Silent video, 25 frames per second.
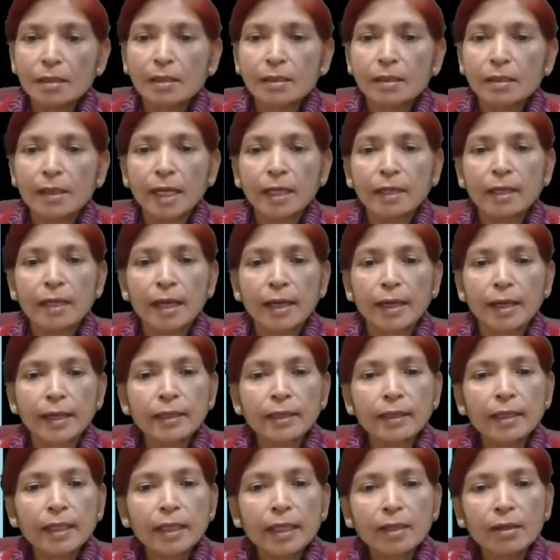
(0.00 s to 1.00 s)
that
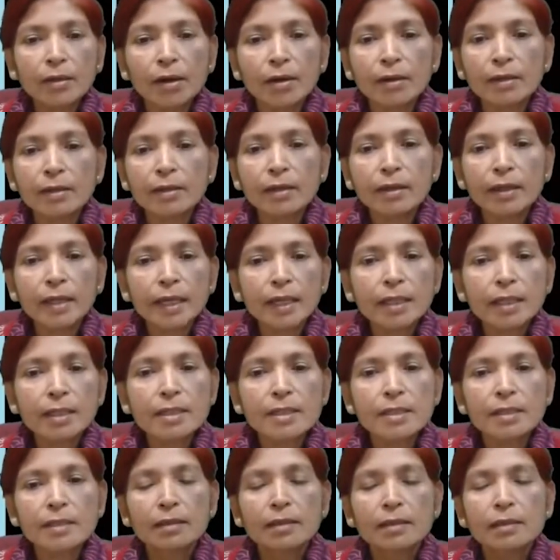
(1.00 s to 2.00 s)
directly
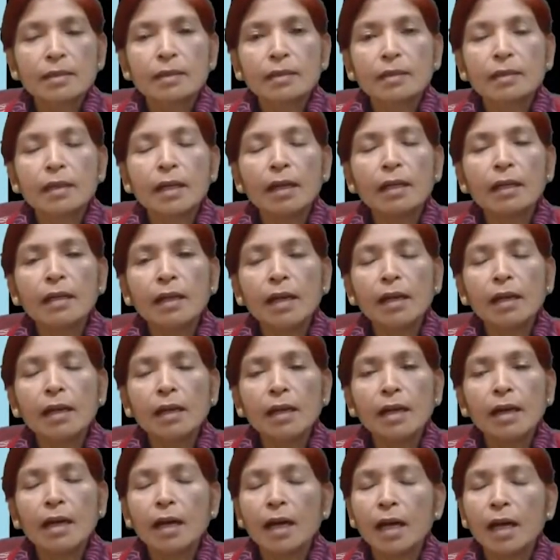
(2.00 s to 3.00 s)
contradicts the
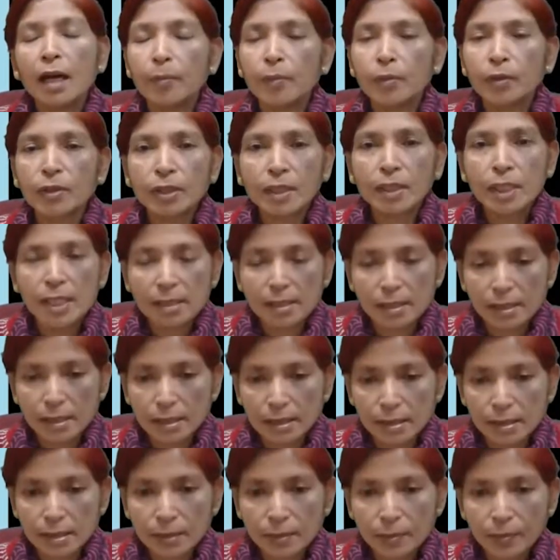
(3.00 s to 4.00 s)
null
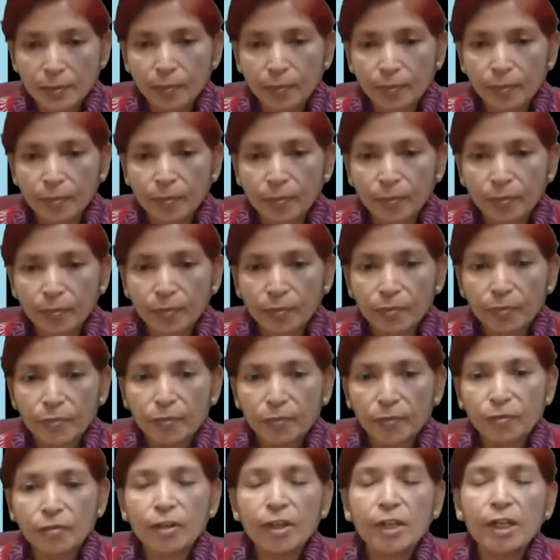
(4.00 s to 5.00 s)
hypothesis.
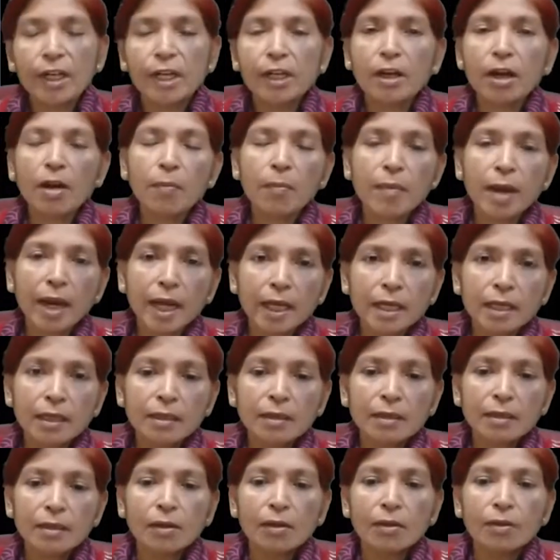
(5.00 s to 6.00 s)
We
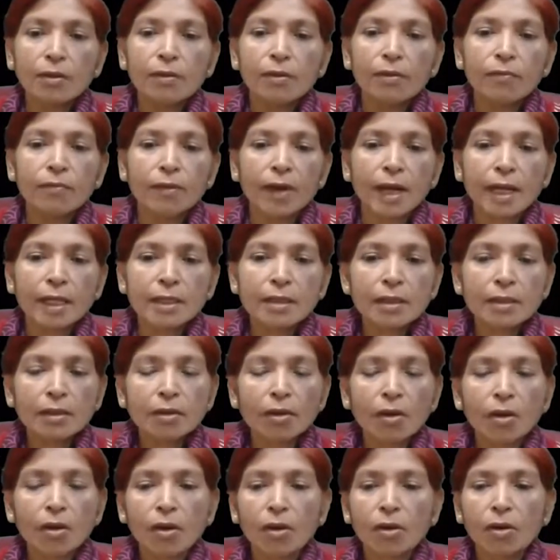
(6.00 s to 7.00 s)
determine
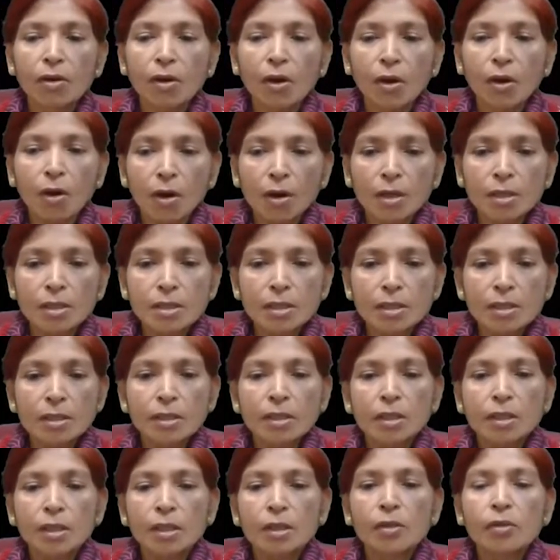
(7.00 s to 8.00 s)
whether or not
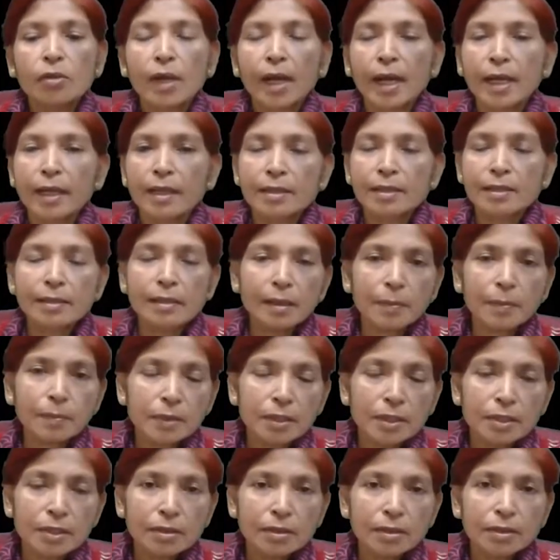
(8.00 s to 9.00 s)
to
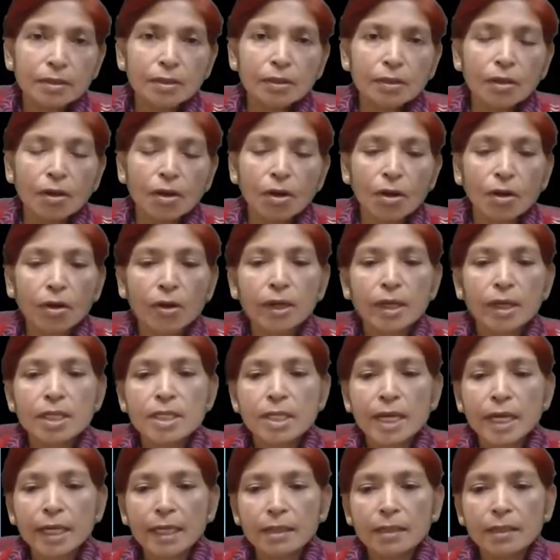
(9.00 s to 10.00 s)
accept or
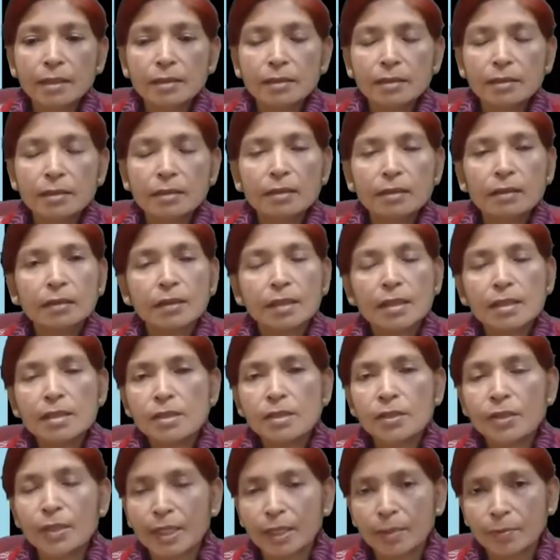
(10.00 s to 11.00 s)
reject this
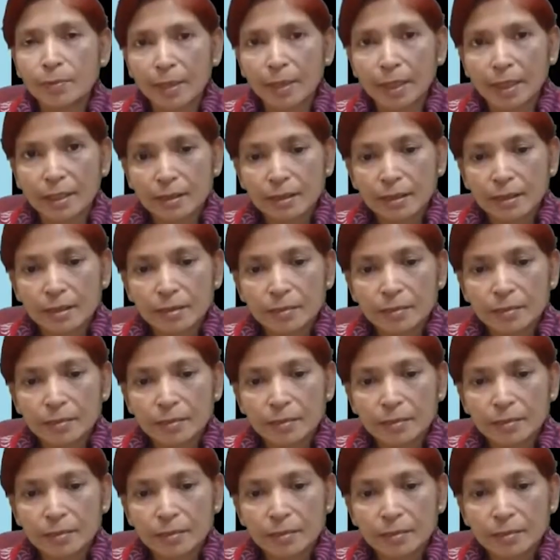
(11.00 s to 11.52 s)
statement